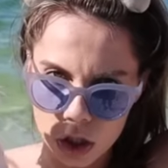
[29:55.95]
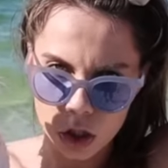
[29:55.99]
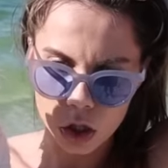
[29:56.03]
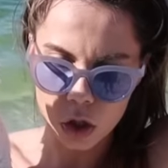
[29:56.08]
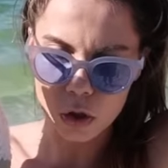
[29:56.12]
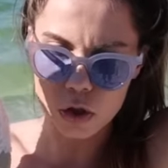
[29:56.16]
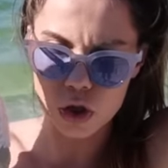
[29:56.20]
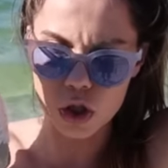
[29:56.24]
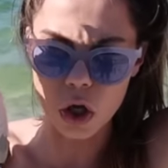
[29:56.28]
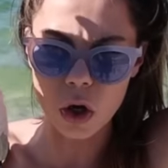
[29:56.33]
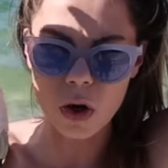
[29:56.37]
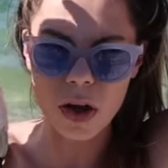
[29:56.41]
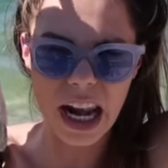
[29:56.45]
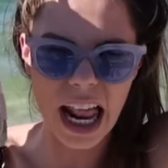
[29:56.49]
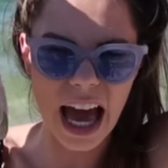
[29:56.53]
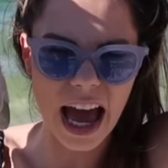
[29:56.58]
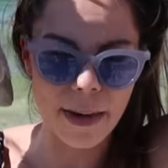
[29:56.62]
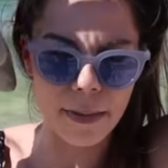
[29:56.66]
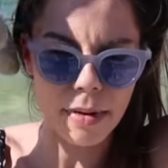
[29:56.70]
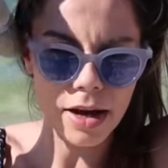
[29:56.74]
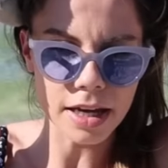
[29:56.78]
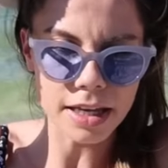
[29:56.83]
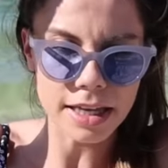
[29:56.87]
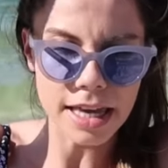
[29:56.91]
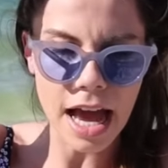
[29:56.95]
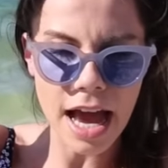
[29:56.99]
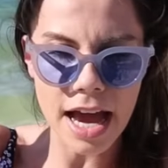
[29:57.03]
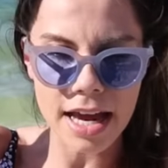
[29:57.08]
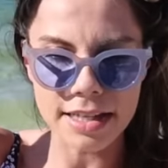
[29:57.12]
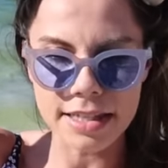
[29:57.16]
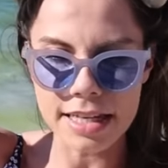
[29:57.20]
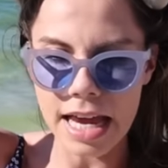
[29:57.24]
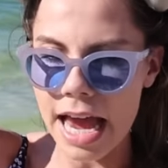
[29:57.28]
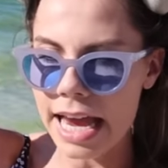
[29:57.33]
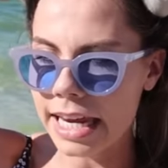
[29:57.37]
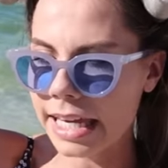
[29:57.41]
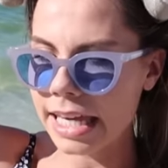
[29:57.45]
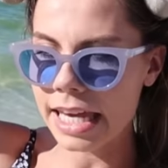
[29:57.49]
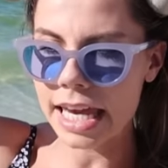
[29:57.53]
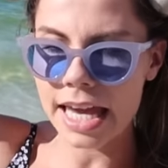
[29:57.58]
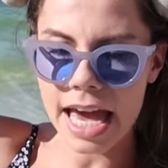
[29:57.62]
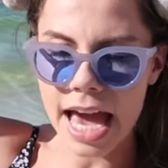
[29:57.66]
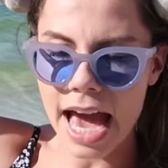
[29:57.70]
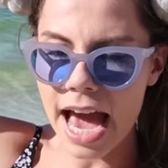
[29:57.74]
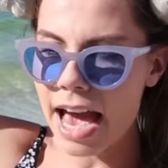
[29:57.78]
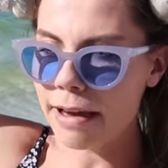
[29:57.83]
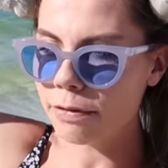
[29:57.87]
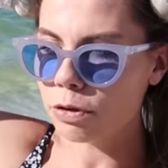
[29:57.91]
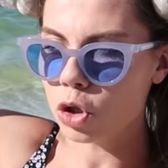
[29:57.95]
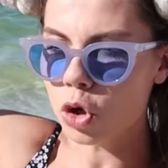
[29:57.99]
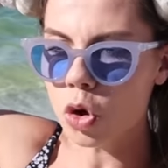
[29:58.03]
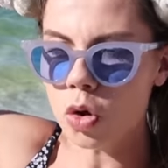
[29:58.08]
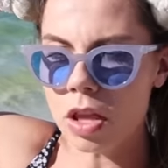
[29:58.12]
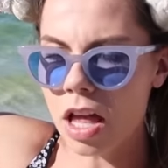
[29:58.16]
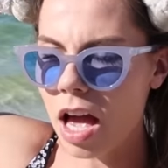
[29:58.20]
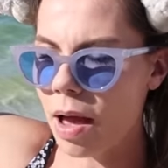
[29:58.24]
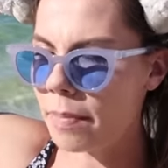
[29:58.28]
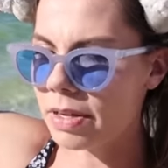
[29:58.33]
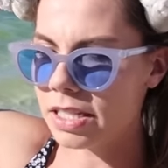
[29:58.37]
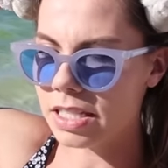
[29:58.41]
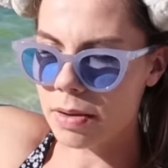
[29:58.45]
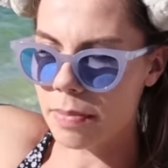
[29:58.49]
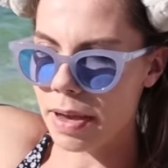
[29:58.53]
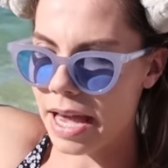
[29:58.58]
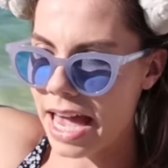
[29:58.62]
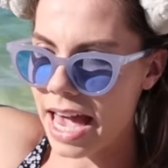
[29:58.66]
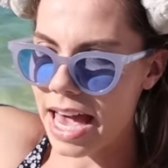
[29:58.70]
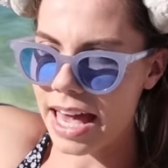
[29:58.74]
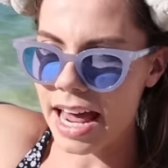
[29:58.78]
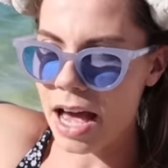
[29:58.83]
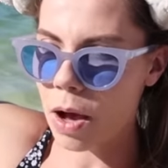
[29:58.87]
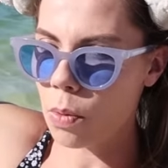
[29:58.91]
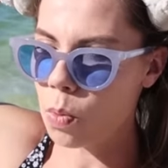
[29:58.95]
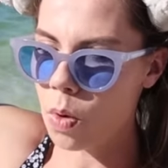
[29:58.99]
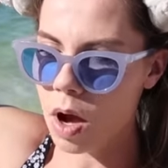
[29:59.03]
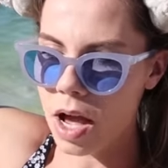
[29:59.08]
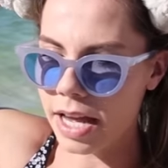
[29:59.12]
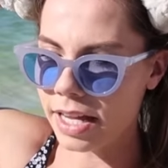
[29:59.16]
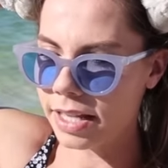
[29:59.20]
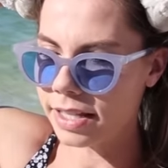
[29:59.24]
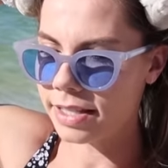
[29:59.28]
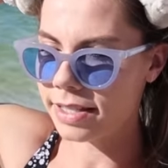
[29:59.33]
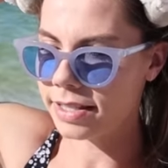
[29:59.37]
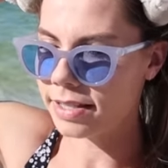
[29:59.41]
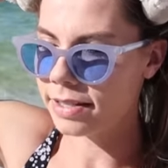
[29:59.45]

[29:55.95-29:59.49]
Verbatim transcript: You too, Llama. Guys, I can't have 2 llamas on my head at once.